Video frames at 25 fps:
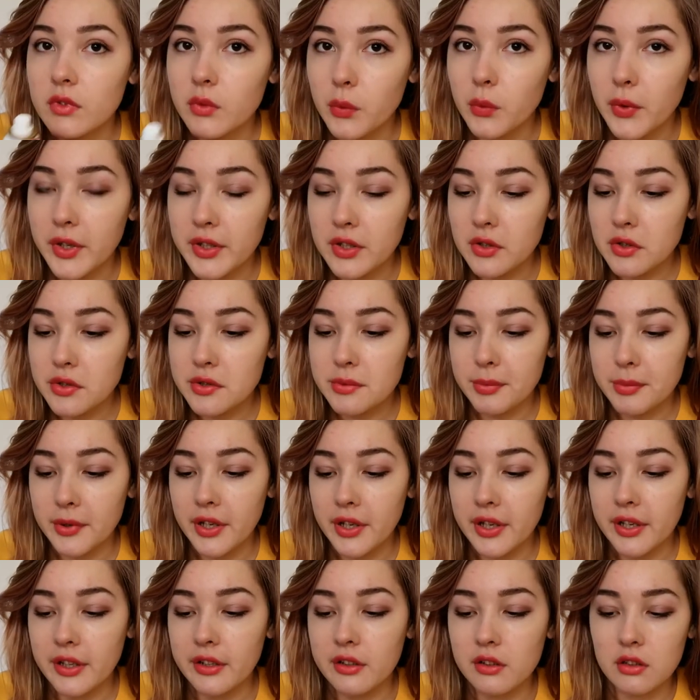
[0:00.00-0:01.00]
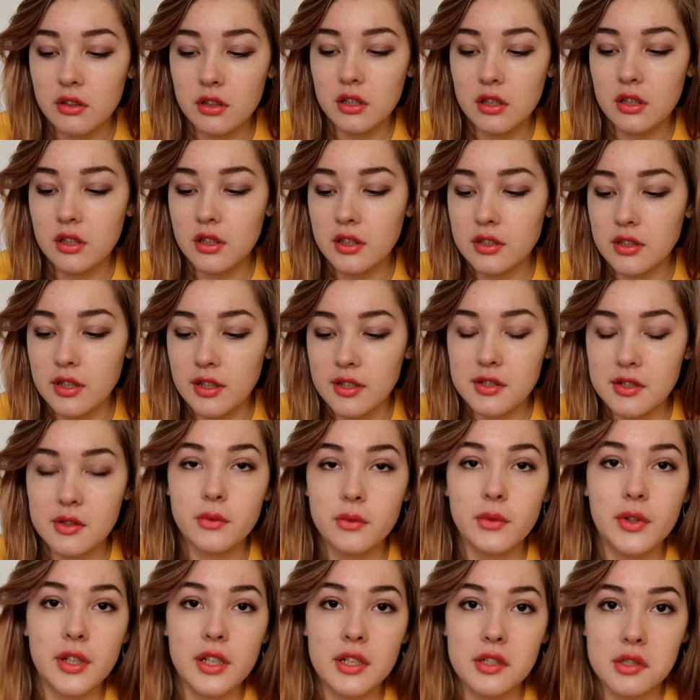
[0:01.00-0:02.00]
When you spray it, it doesn't
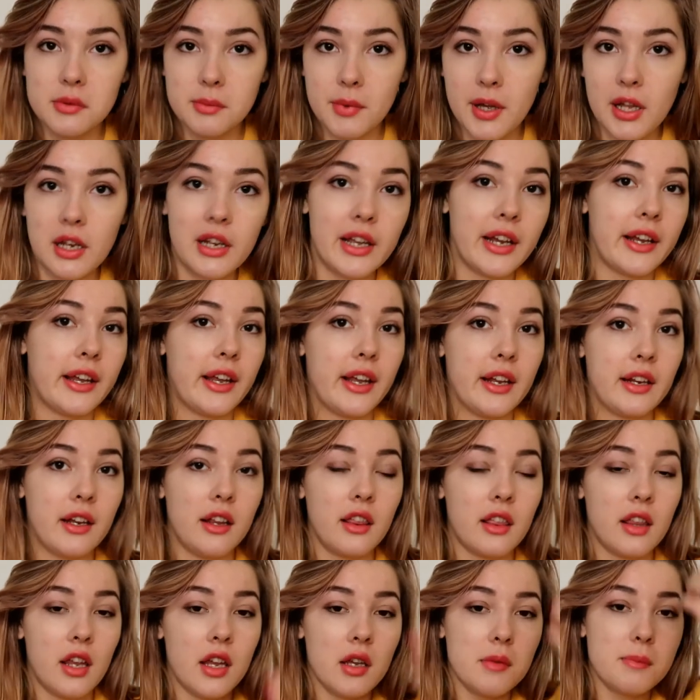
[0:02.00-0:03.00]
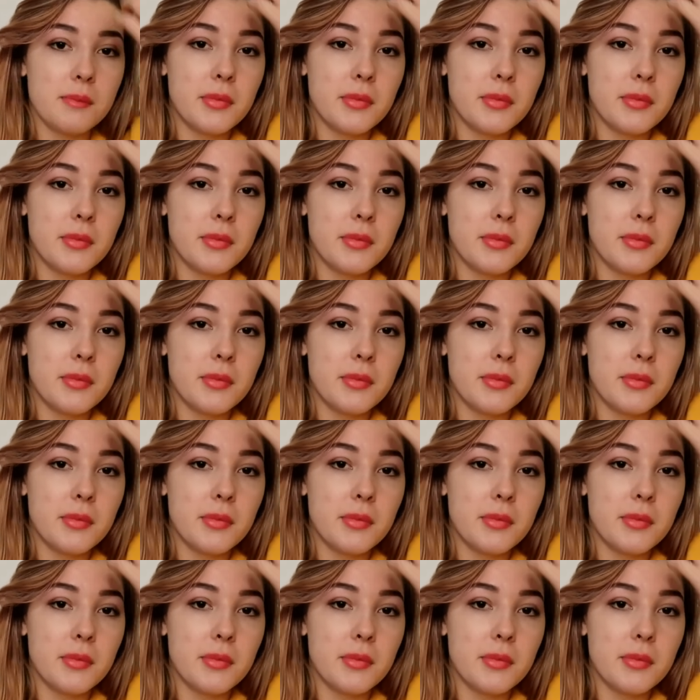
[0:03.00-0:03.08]
really smell like anything,